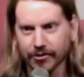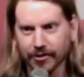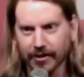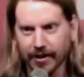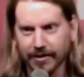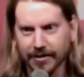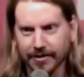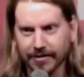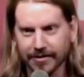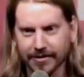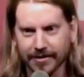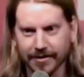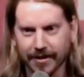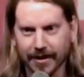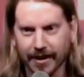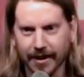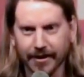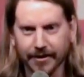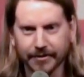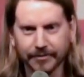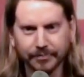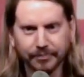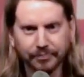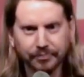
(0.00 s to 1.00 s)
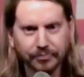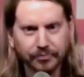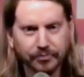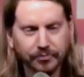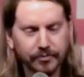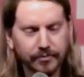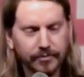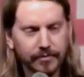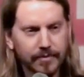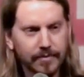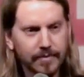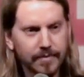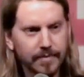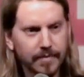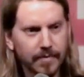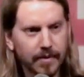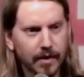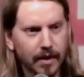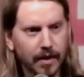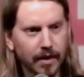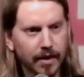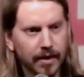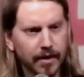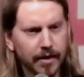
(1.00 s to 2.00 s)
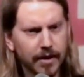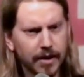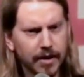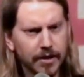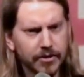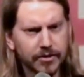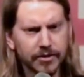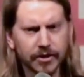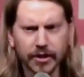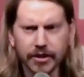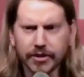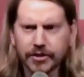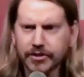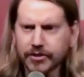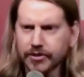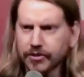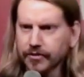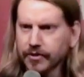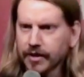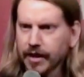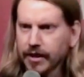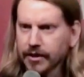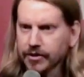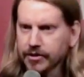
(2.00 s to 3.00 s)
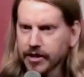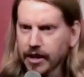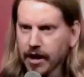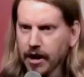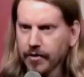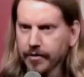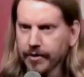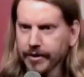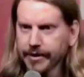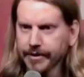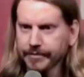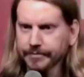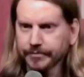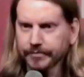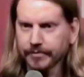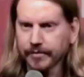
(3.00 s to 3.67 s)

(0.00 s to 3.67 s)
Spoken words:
created tonight. So let's do that, shall we? I